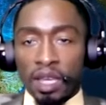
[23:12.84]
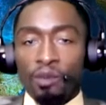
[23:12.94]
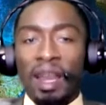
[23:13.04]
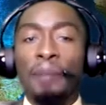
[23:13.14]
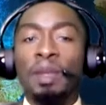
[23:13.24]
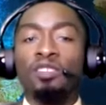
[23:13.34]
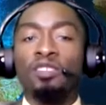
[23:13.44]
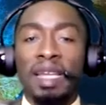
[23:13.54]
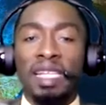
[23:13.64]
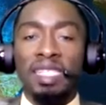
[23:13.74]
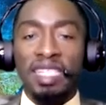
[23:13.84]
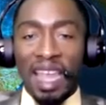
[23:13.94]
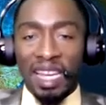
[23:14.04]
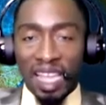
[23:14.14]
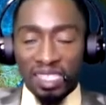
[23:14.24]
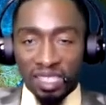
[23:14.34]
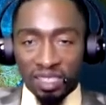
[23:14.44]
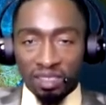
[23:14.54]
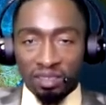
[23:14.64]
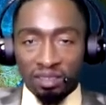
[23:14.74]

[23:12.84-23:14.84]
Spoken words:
What happens if somebody deny a license?